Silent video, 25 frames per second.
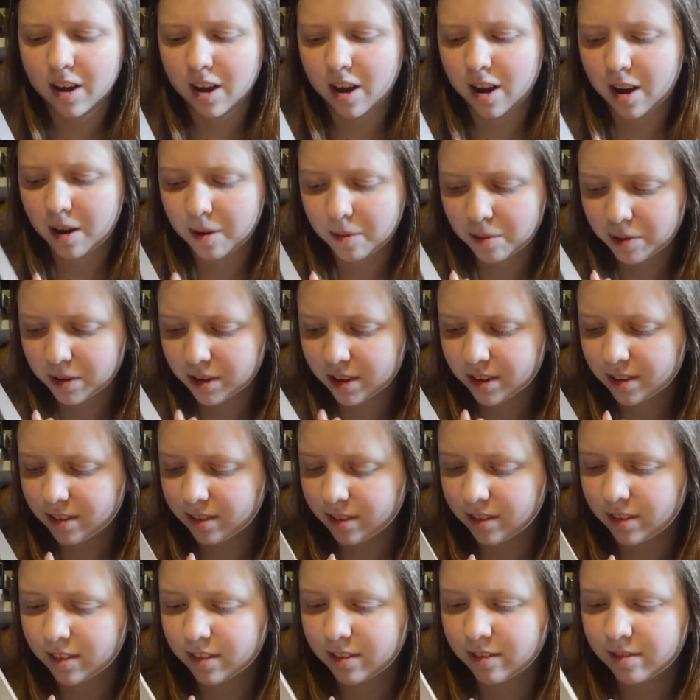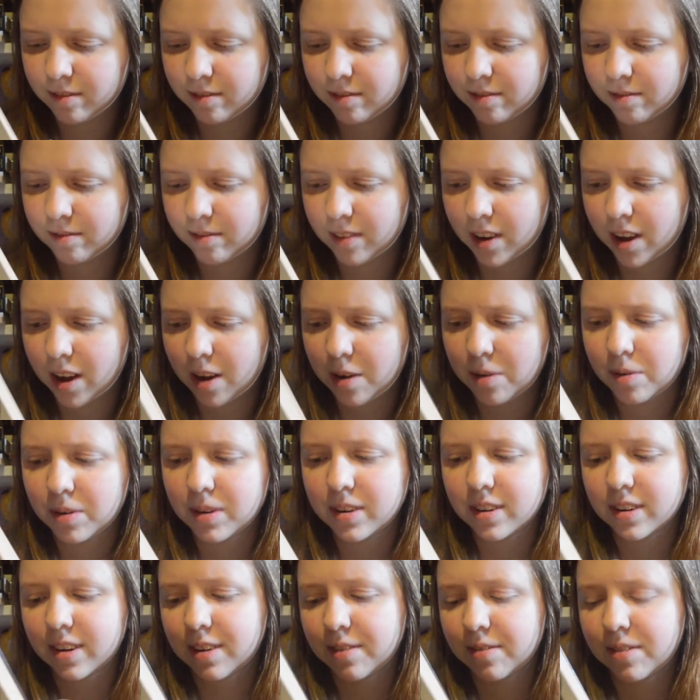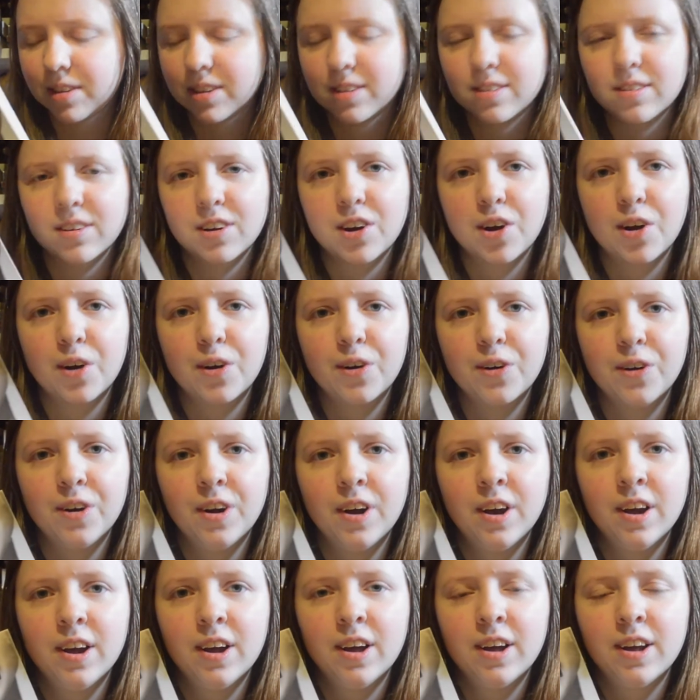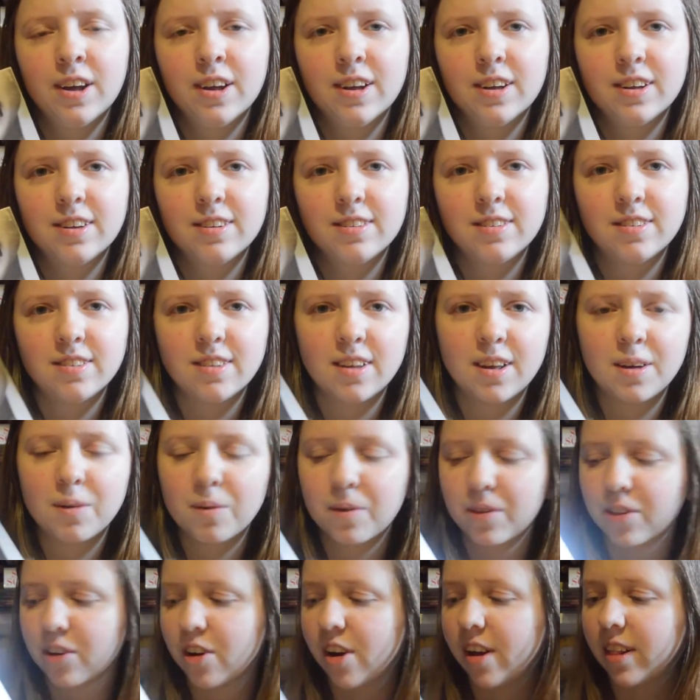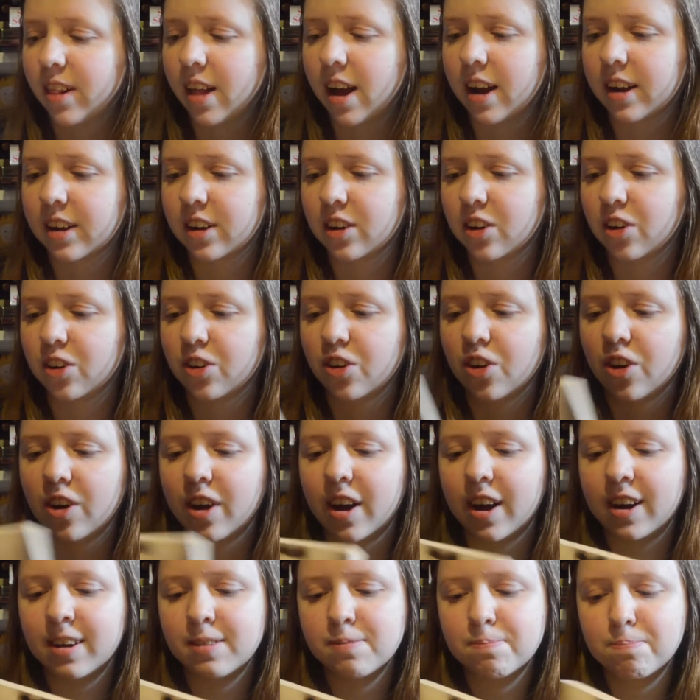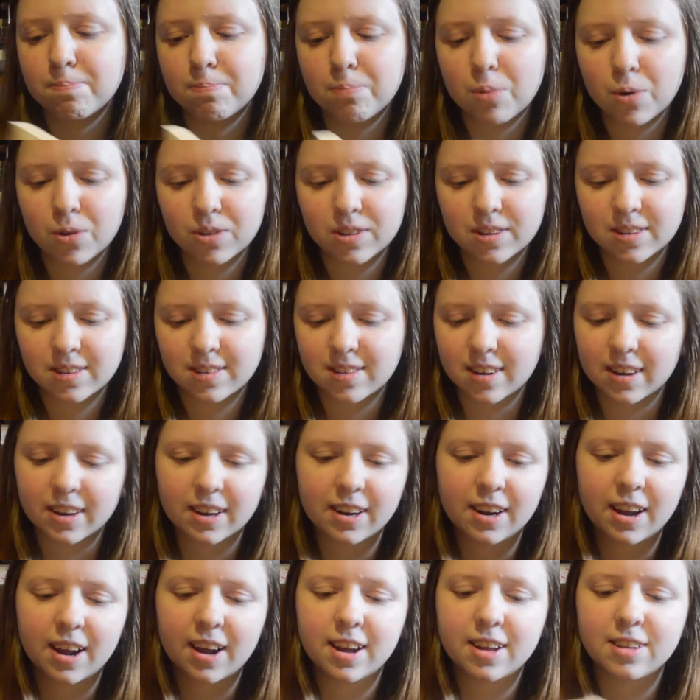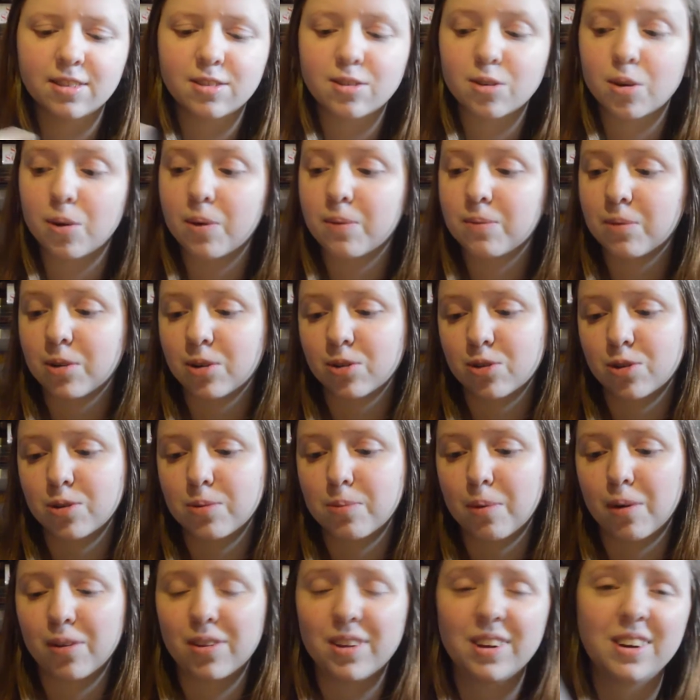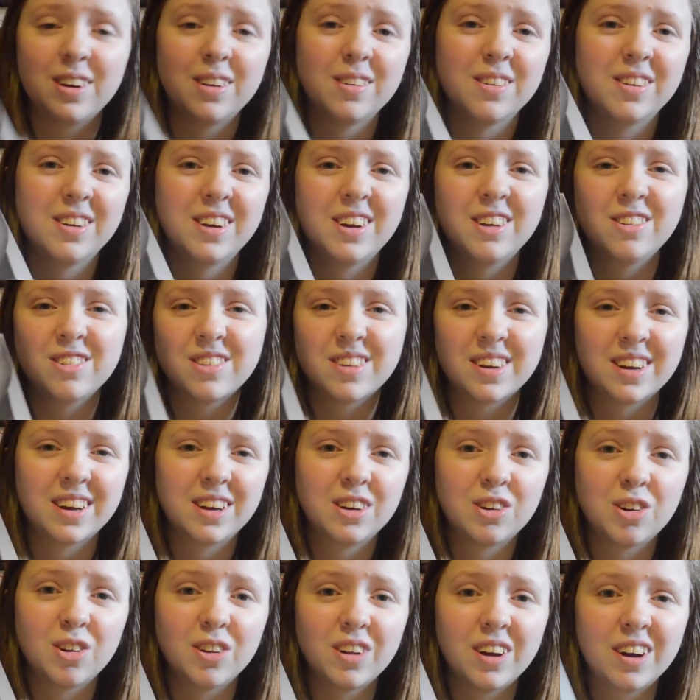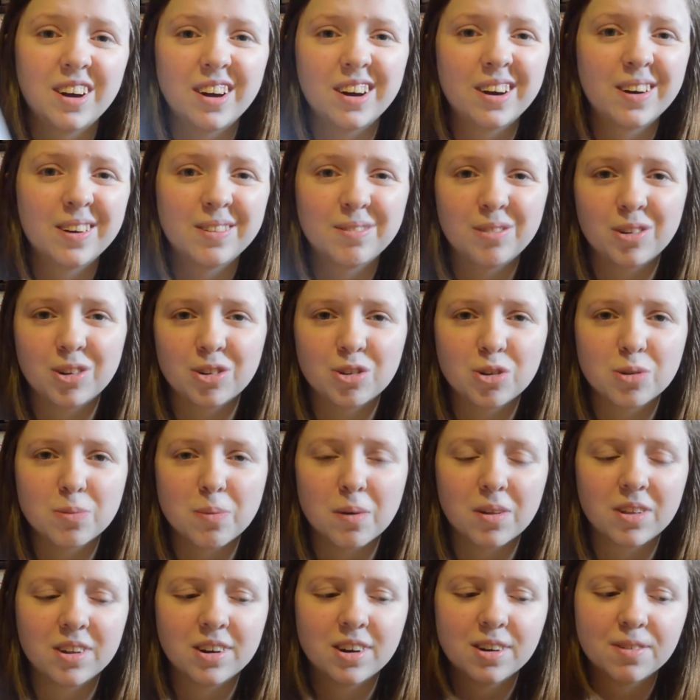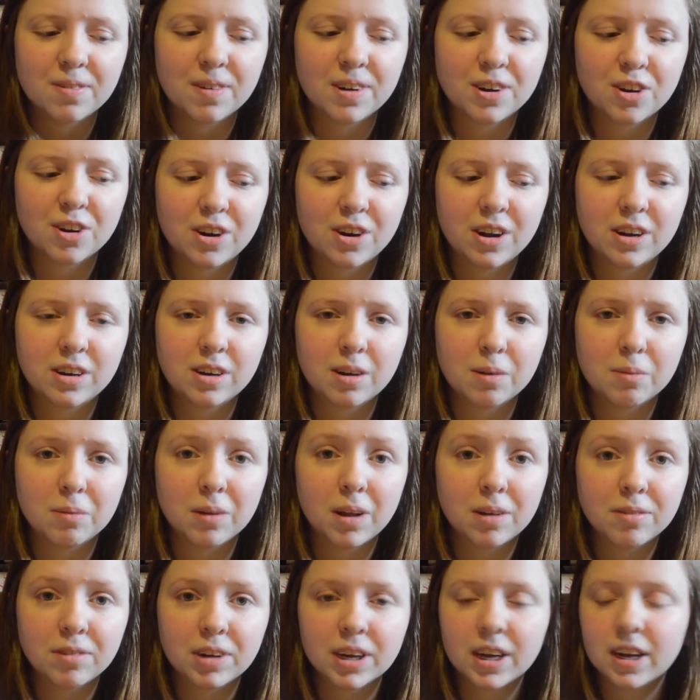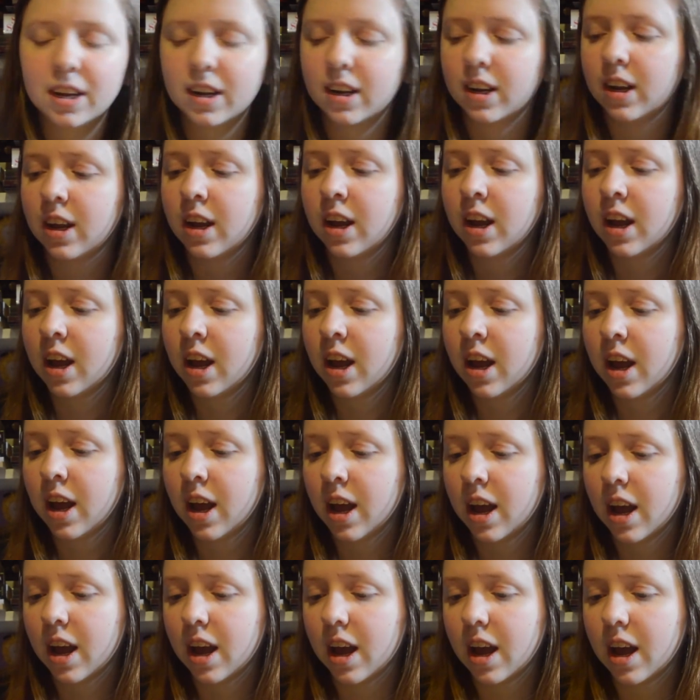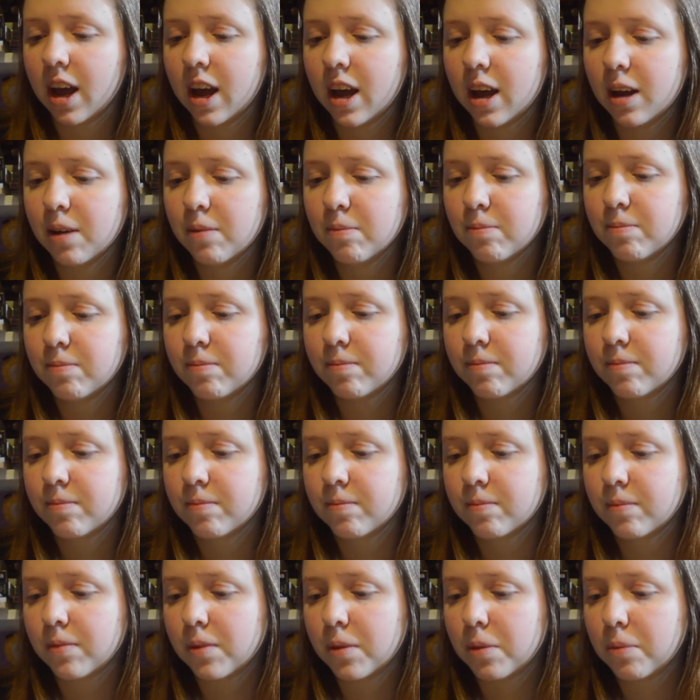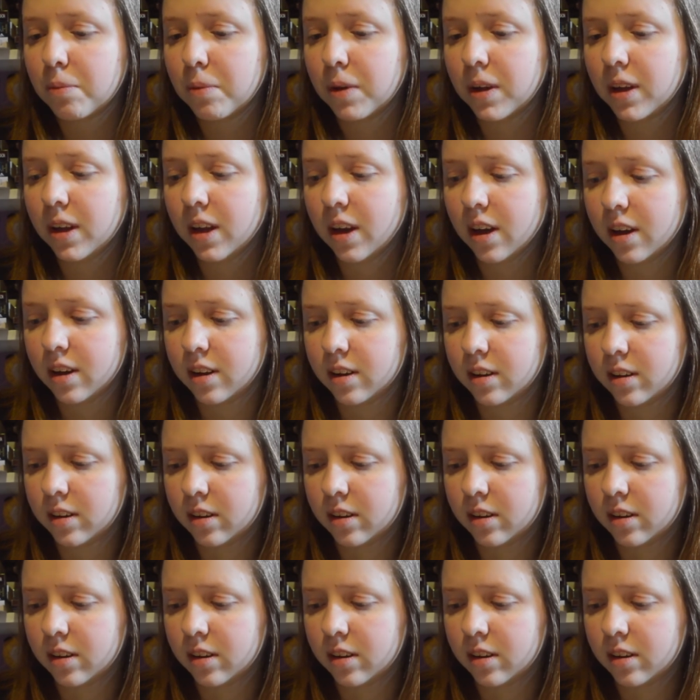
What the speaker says: I wanna give this a go, see whether I like it or not. I bought this secondhand, so I'm not too bothered. It was like a dollar. I'm not too bothered if I end up loving it. But yeah,